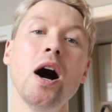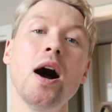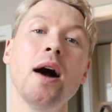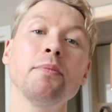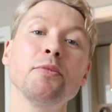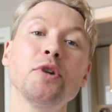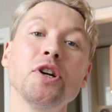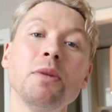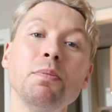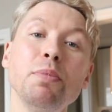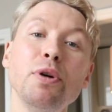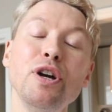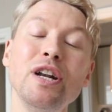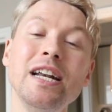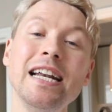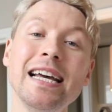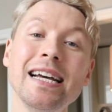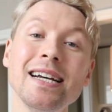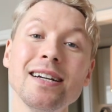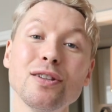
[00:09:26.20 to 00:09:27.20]
I'm going to put
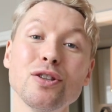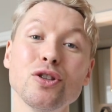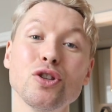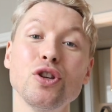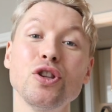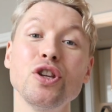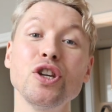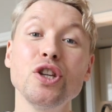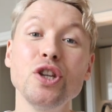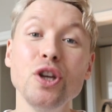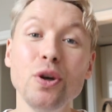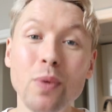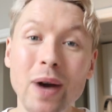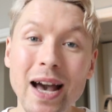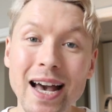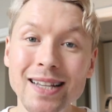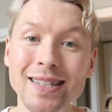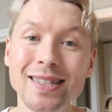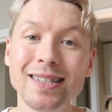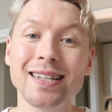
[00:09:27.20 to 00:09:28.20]
links to the
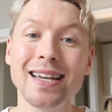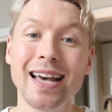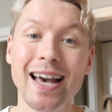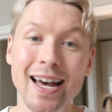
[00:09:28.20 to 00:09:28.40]
US,